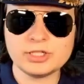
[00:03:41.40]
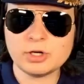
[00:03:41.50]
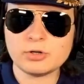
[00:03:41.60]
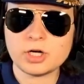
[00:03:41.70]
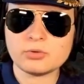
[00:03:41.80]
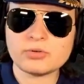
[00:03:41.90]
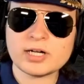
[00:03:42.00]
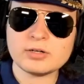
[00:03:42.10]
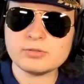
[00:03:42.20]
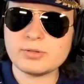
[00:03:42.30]
go
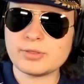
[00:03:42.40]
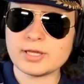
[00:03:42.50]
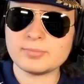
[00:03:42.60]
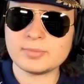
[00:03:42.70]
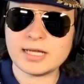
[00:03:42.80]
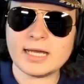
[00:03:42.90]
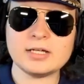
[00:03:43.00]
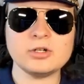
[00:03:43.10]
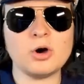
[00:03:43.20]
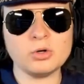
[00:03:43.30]
around them
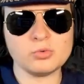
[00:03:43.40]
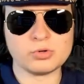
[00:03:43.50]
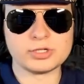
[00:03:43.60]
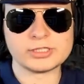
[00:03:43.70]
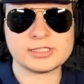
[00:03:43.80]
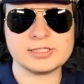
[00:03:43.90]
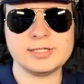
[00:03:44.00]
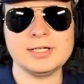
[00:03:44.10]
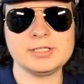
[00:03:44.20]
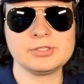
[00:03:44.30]
and onwards
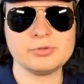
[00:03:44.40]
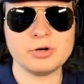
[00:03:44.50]
into